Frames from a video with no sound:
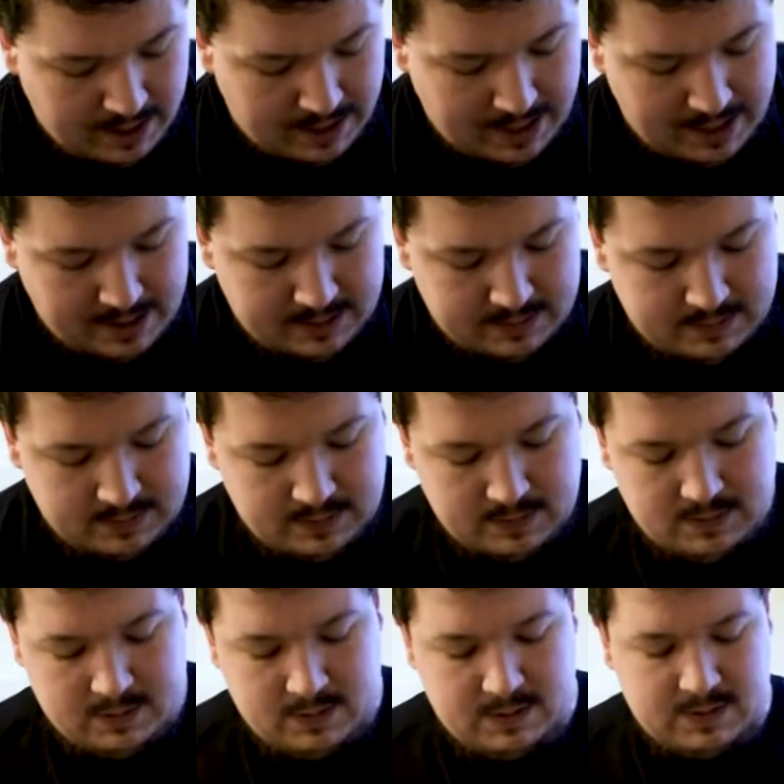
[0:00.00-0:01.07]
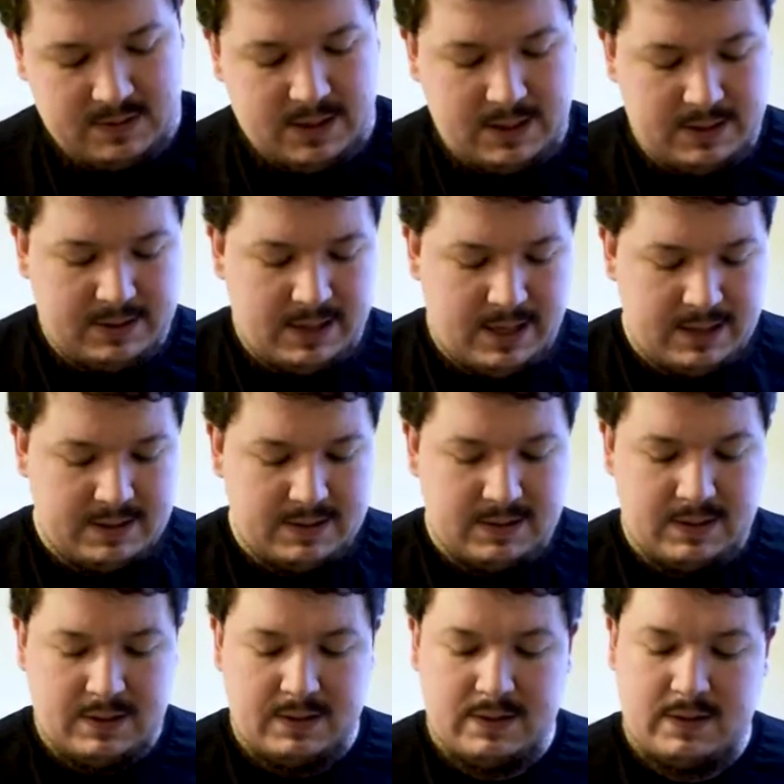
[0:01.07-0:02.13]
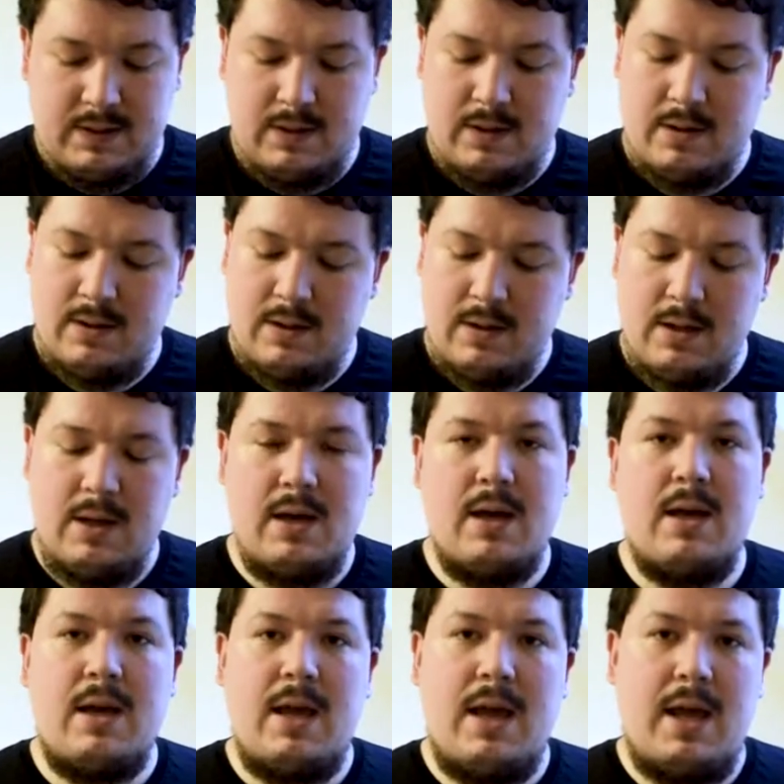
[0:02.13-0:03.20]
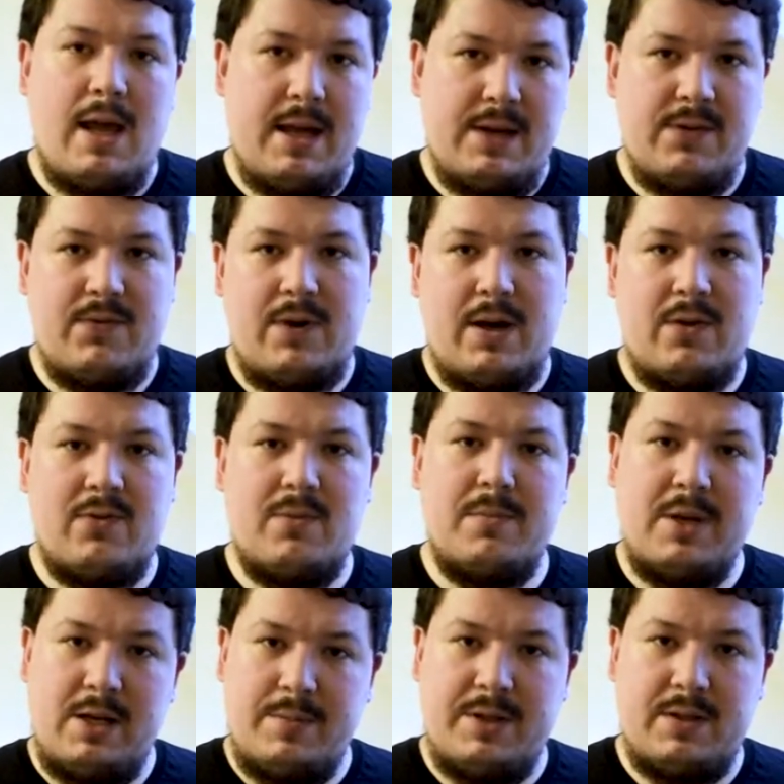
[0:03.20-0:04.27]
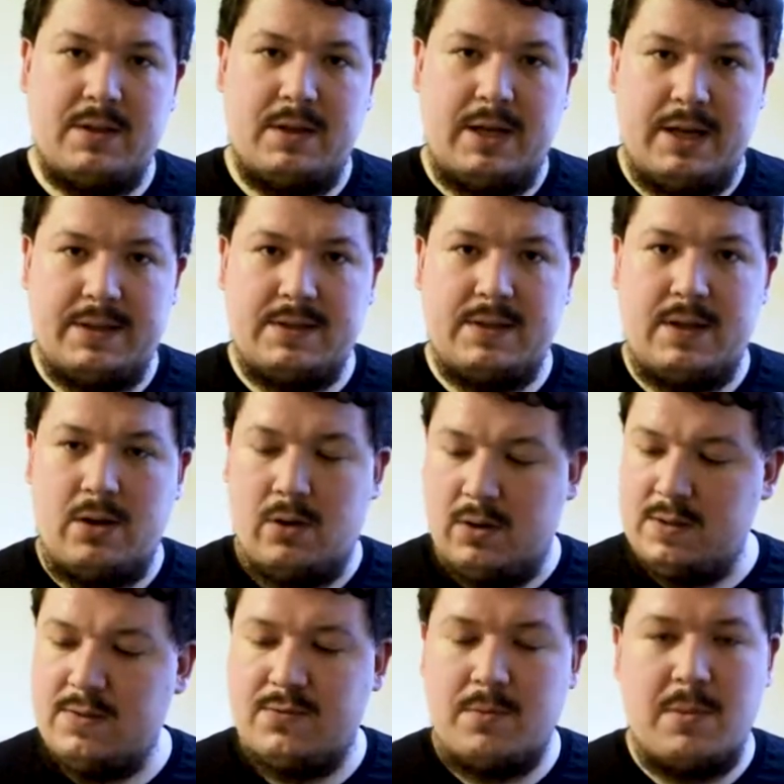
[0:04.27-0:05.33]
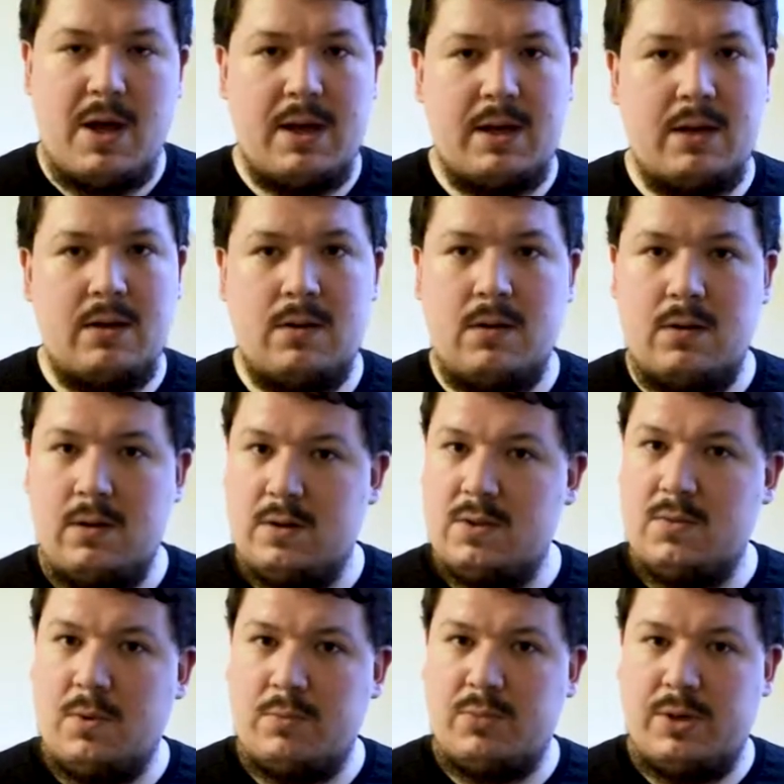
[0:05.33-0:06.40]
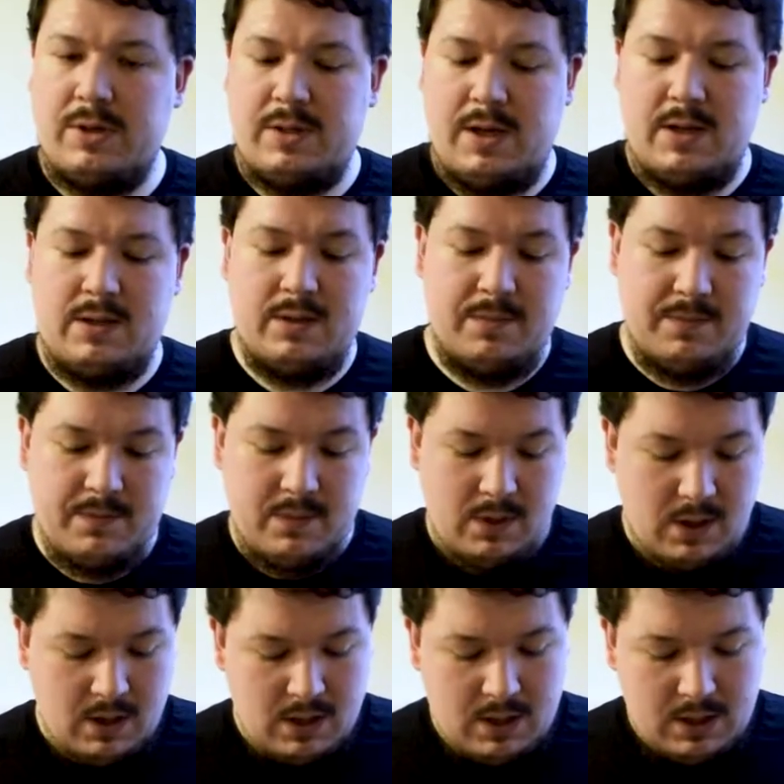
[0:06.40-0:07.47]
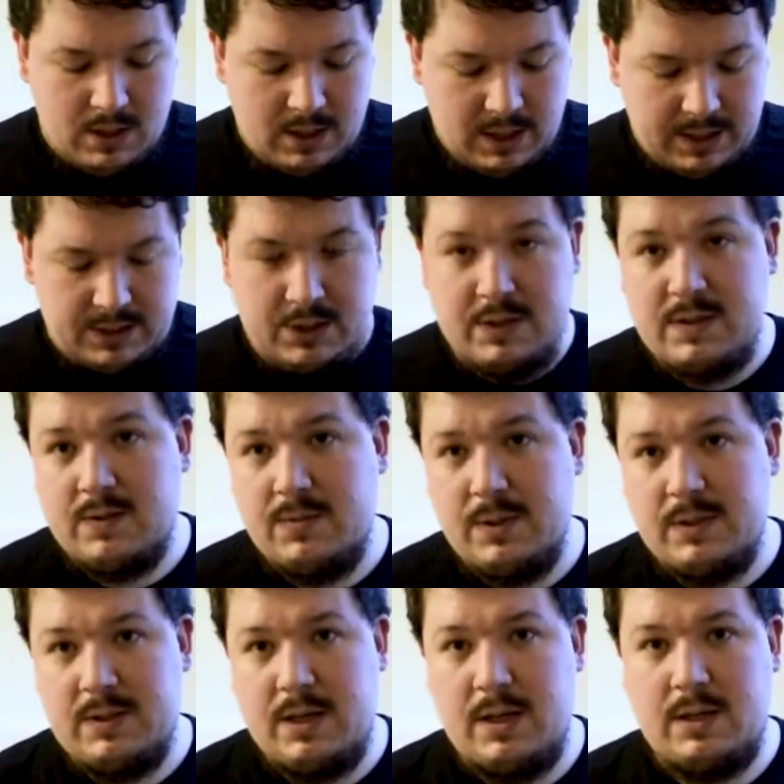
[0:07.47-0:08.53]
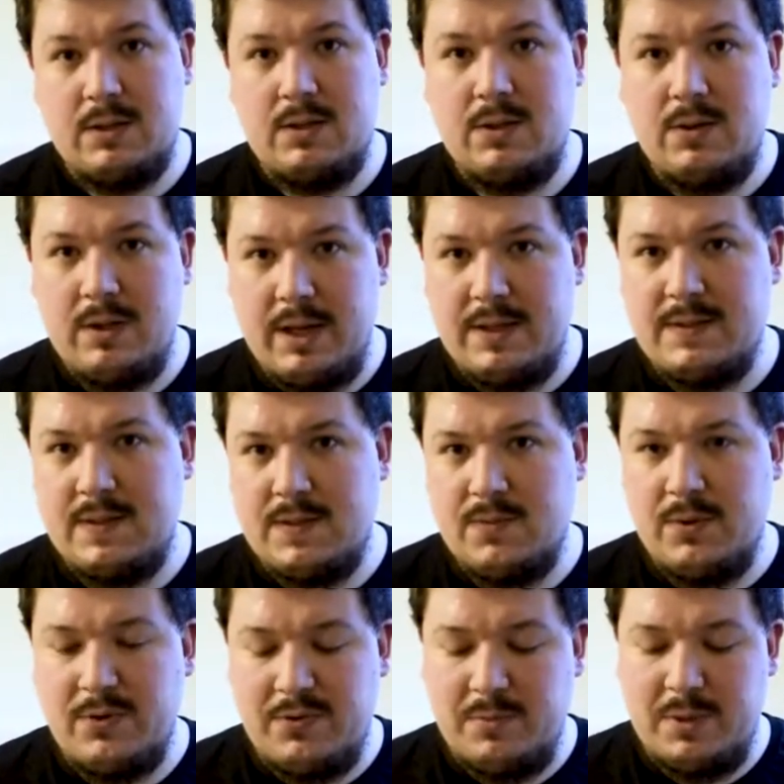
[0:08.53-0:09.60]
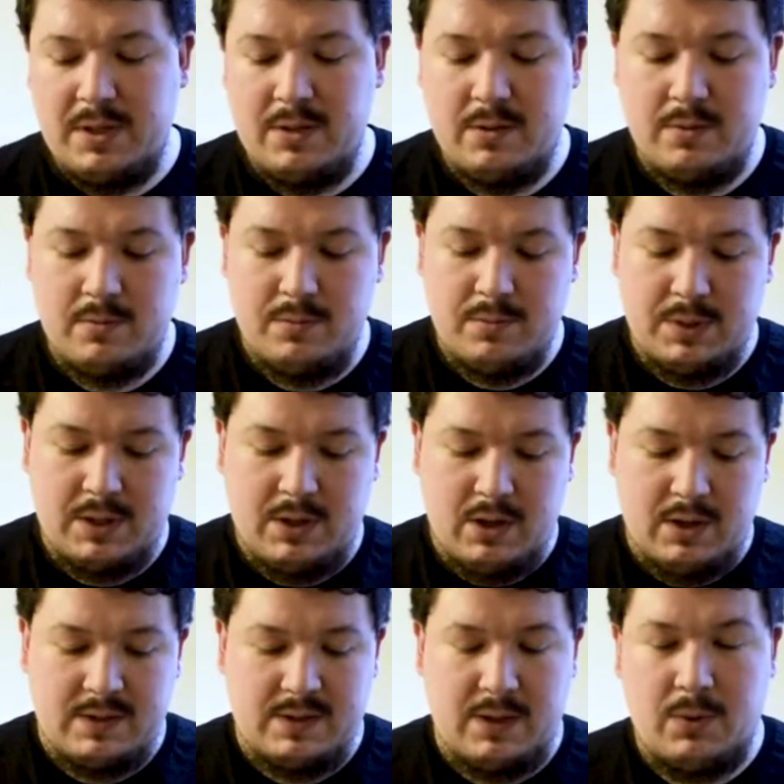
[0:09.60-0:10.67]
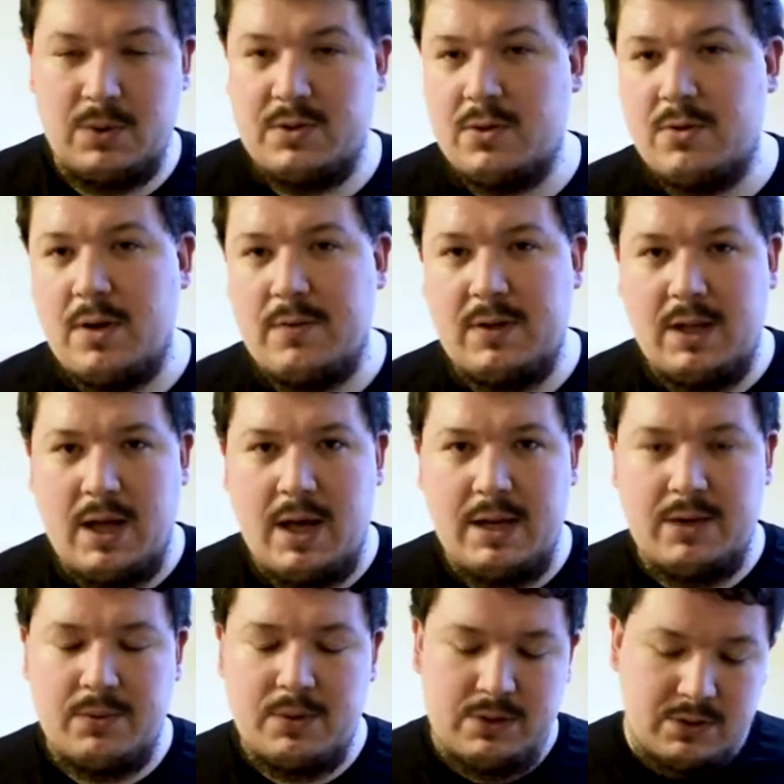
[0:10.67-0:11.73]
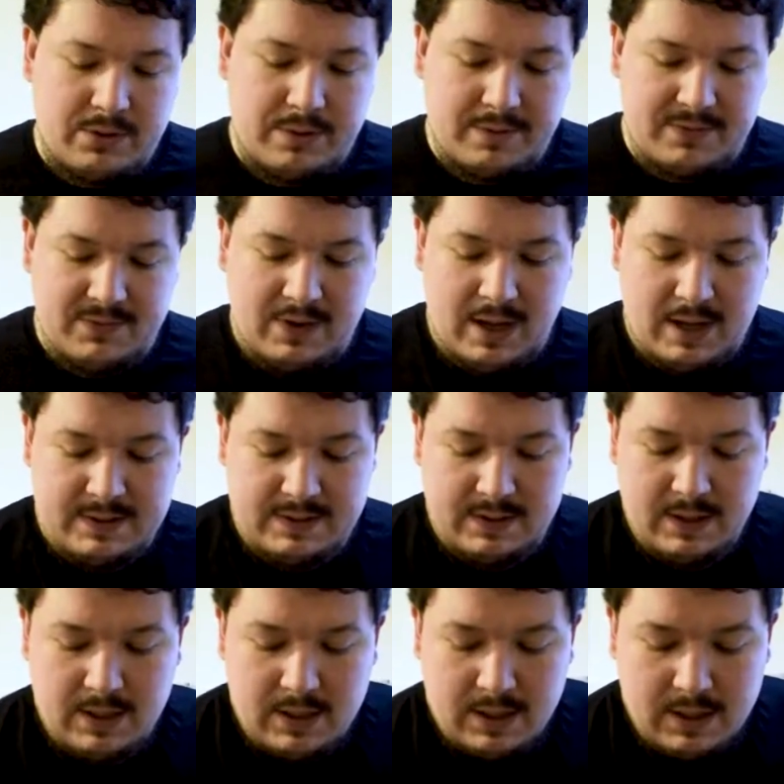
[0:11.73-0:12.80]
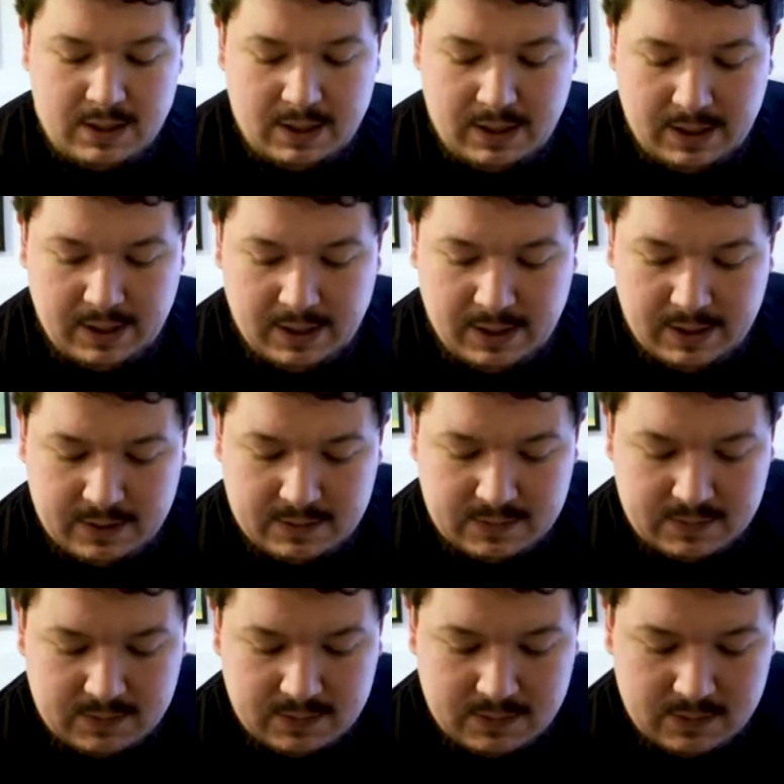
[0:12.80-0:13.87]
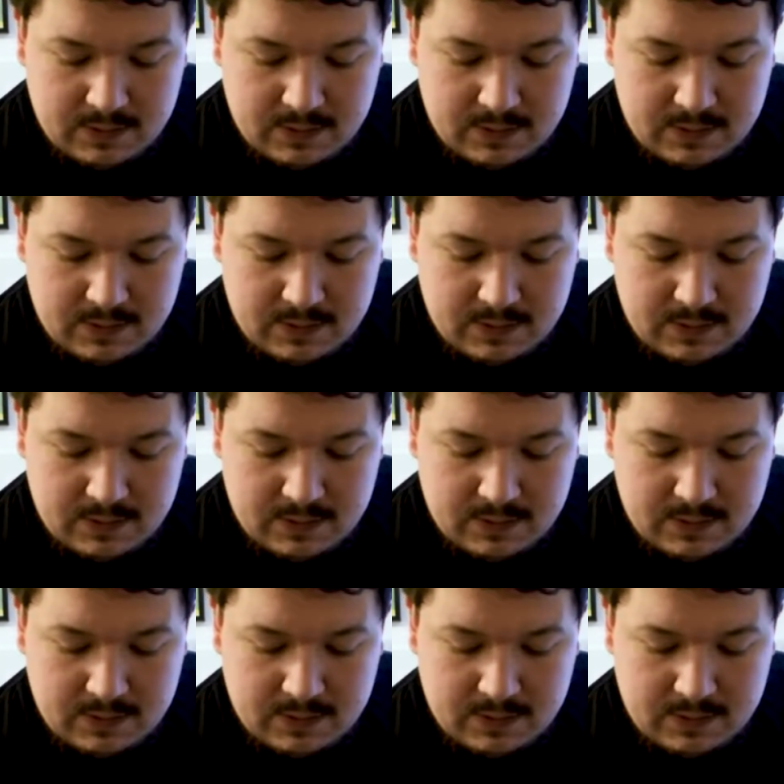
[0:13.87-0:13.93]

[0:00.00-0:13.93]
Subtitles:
And the second lens is the 85mm lens, also from Nikon, also 1.8. I just will take two lenses with me because I want to travel light, I want to travel fast, and